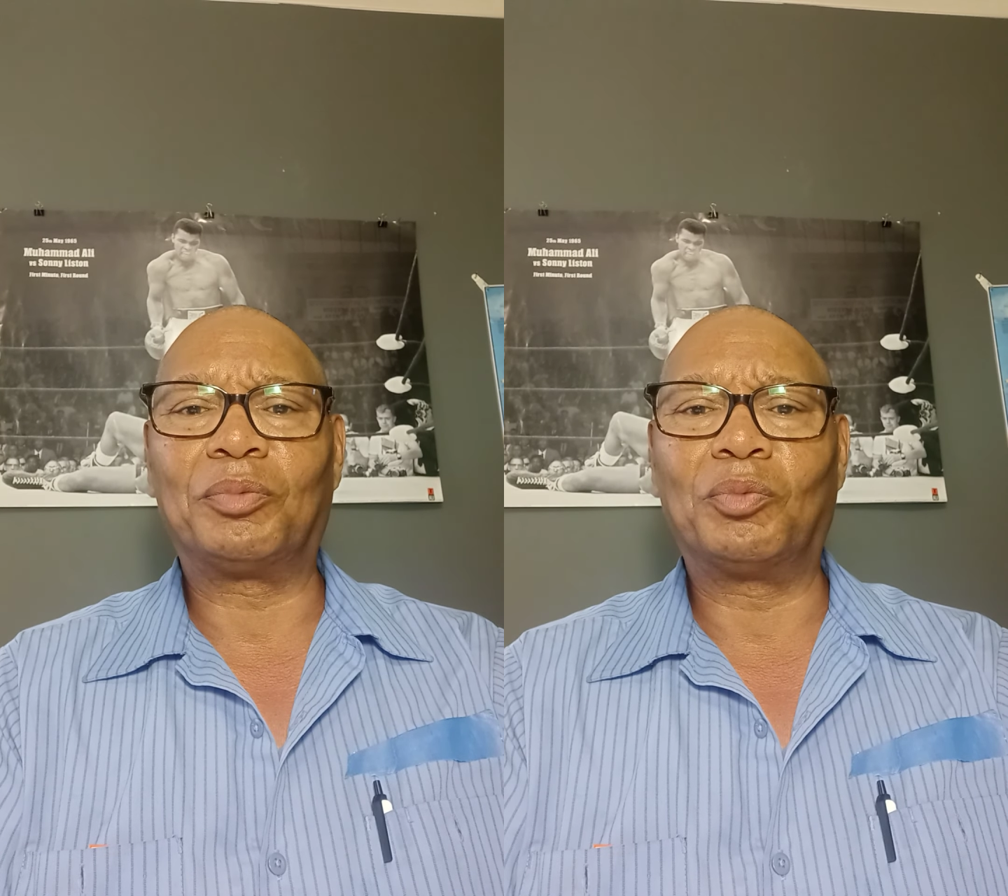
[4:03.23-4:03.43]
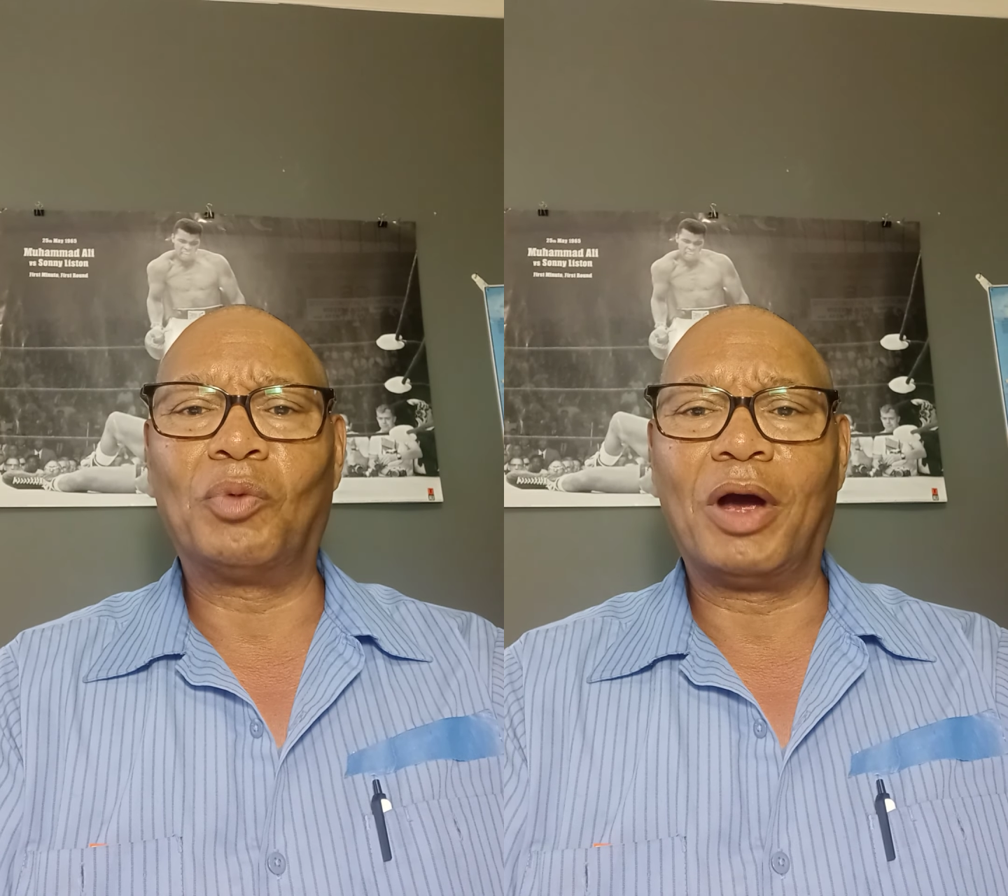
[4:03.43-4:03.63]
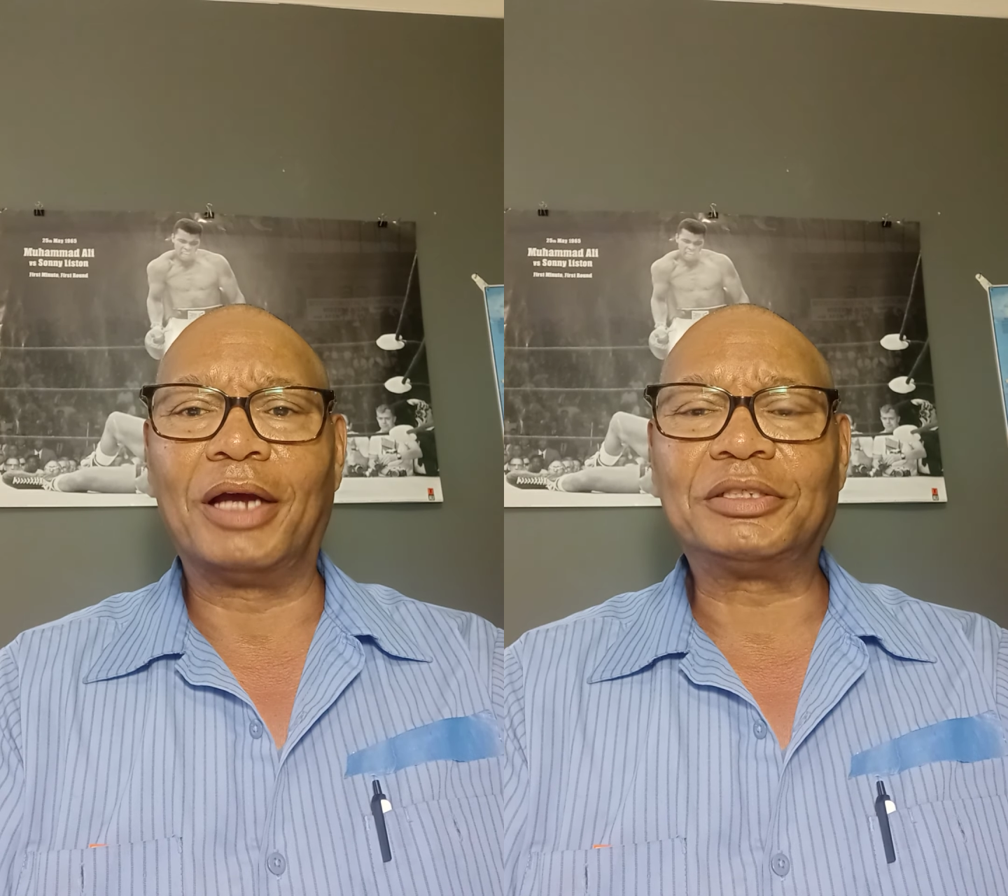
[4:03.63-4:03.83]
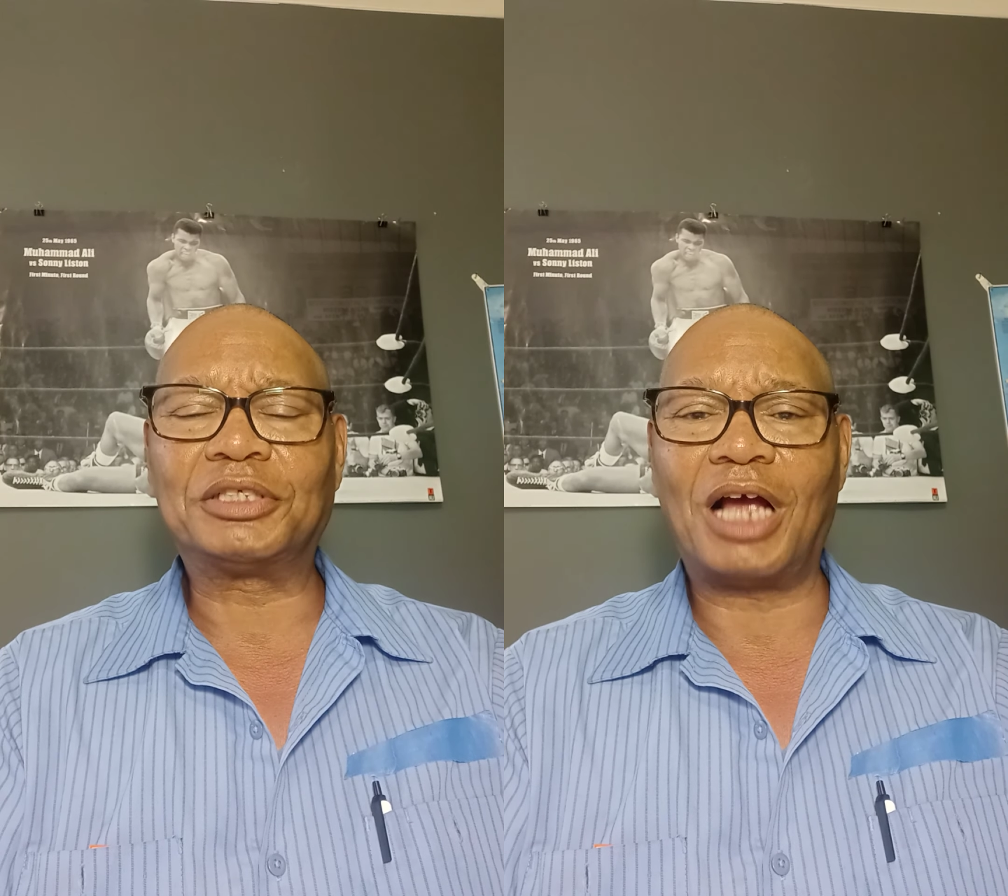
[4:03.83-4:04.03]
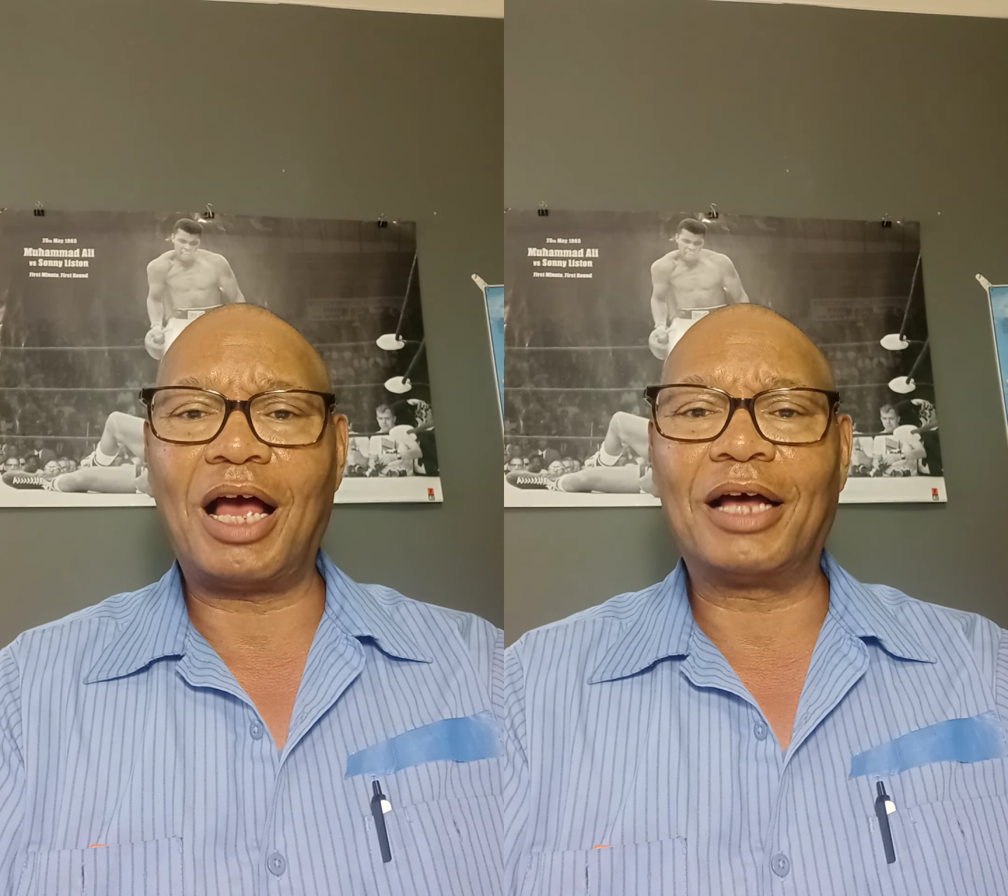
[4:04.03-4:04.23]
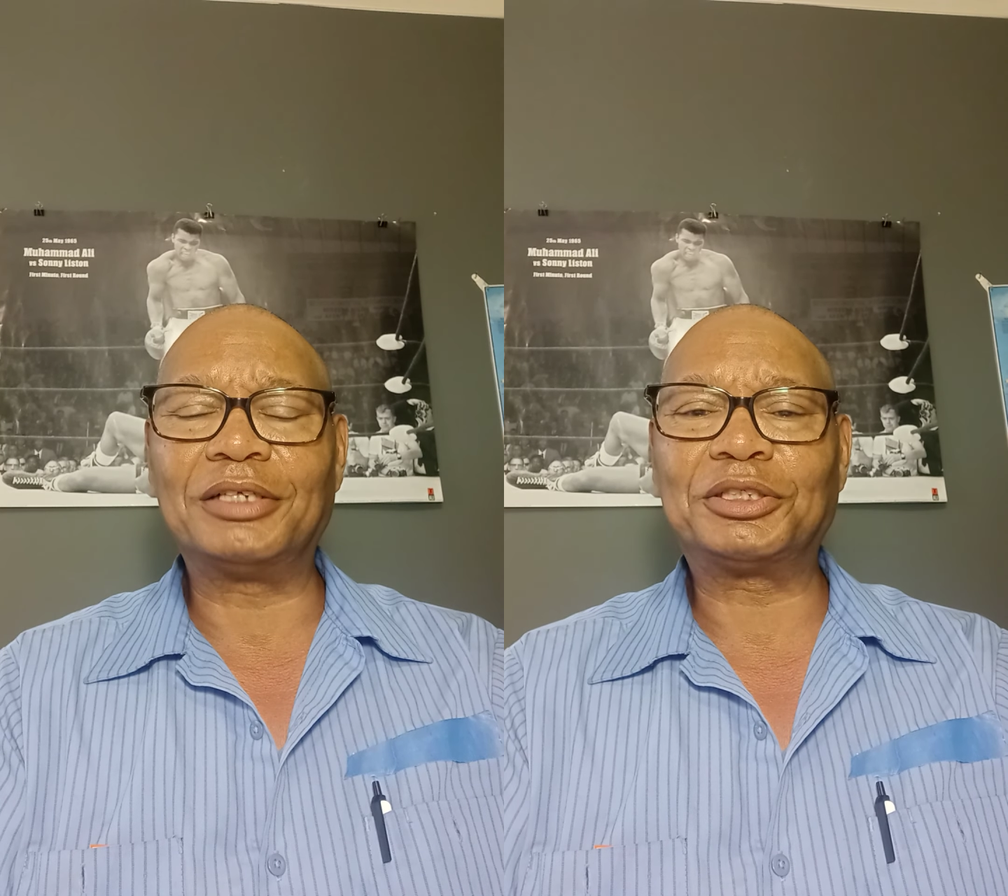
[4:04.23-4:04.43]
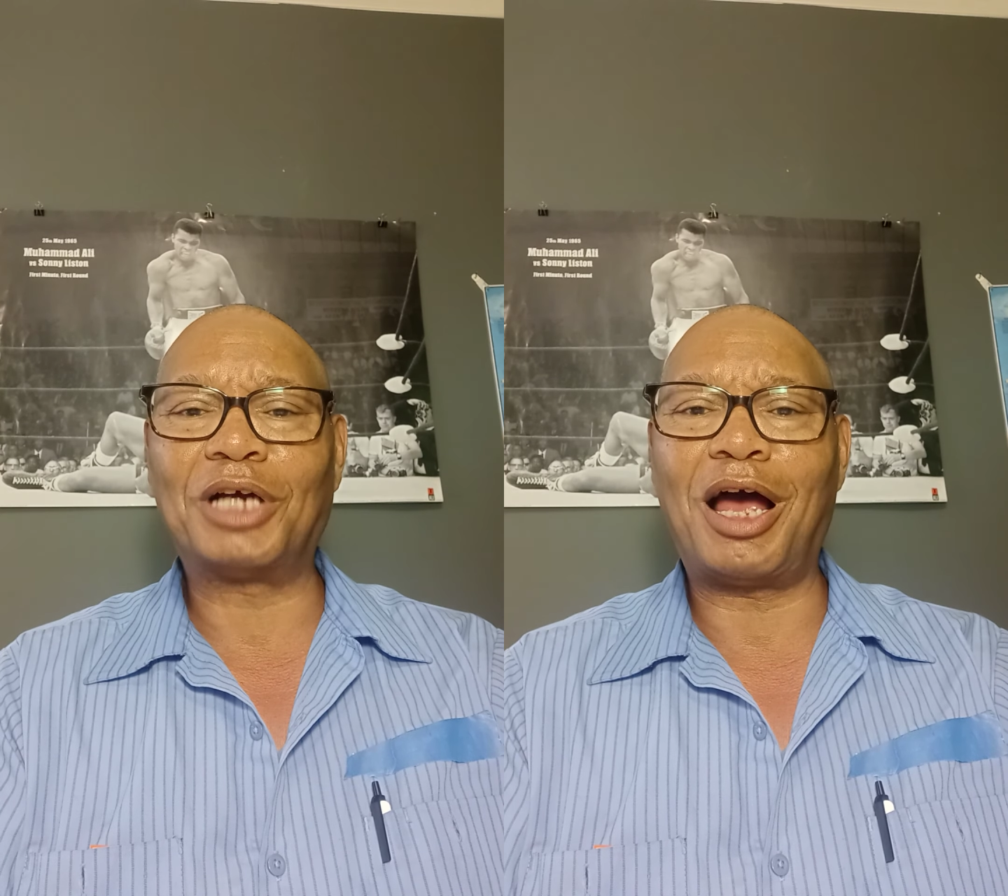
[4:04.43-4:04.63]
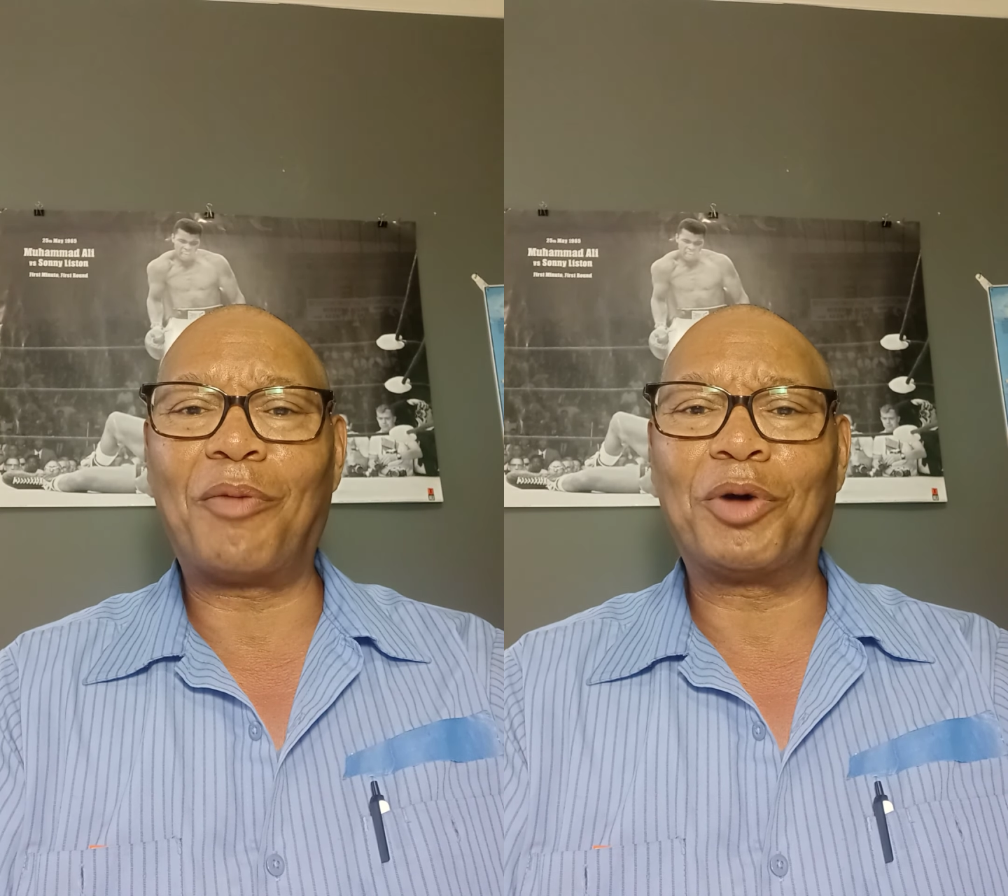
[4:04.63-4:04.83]
with
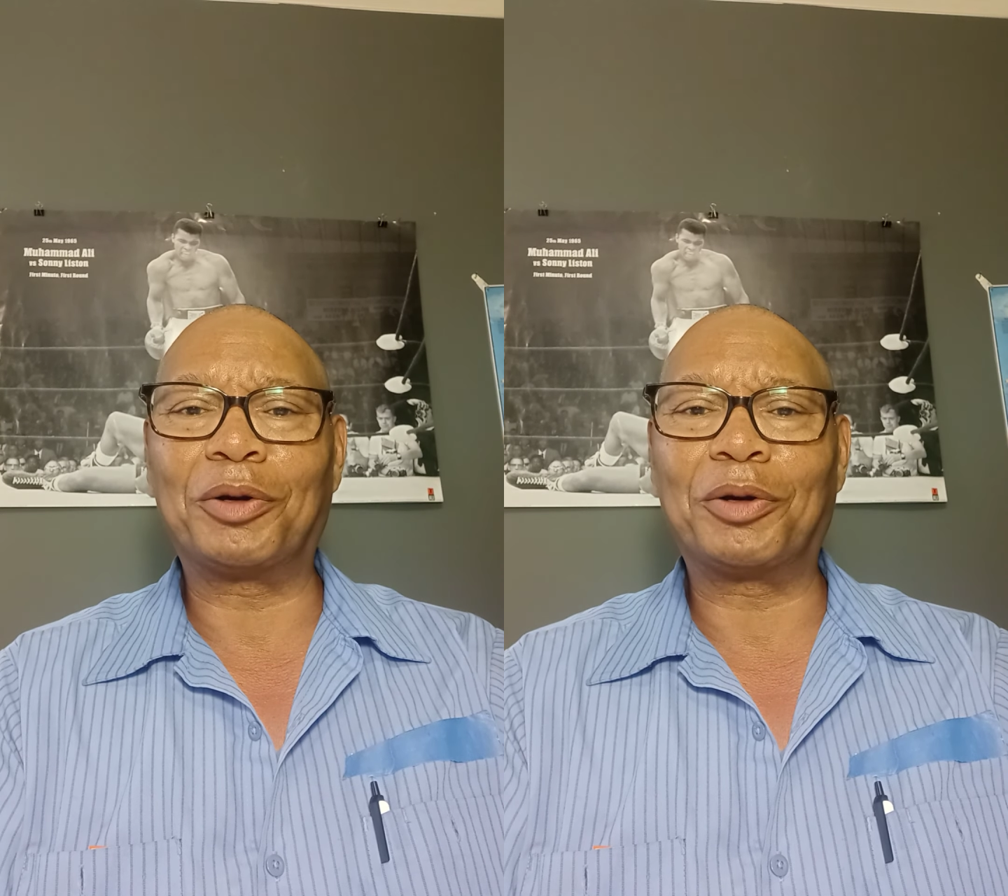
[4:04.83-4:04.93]
Shawn